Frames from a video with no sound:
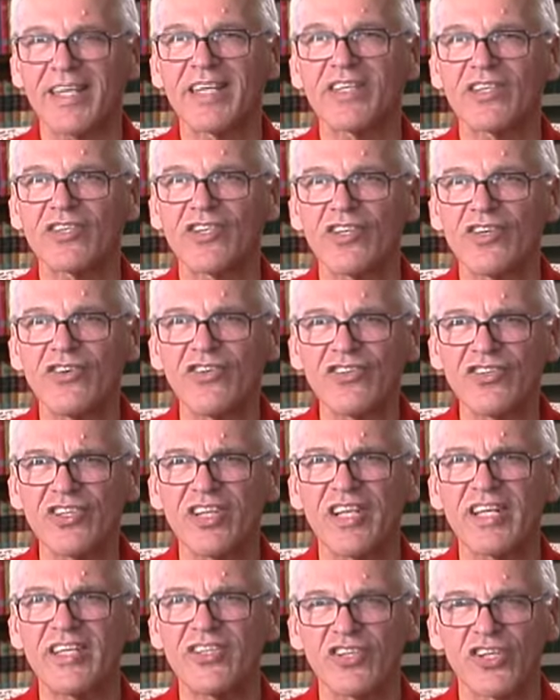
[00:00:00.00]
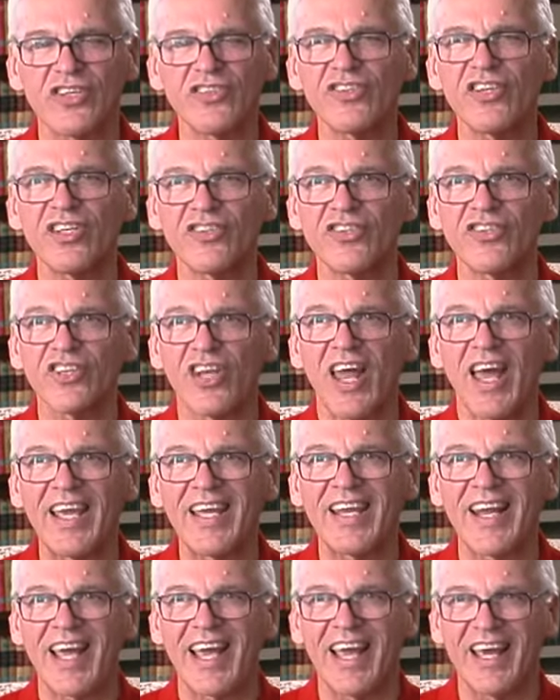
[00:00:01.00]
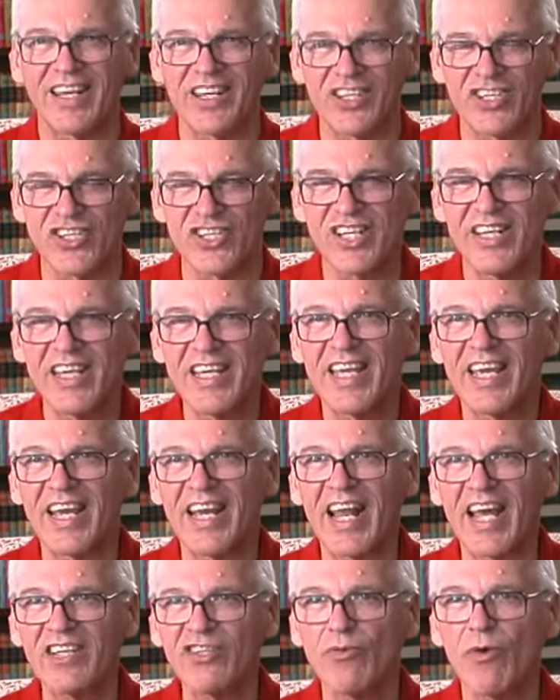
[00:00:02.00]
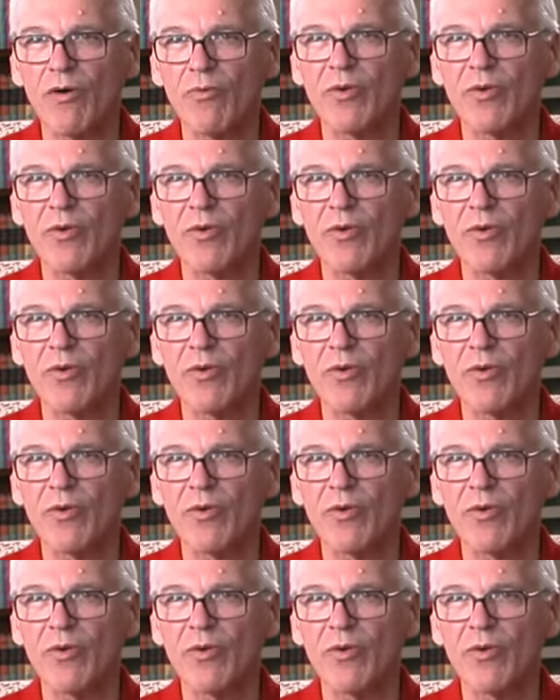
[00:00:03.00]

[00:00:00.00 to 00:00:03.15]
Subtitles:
is usually just a slight edge. And that's what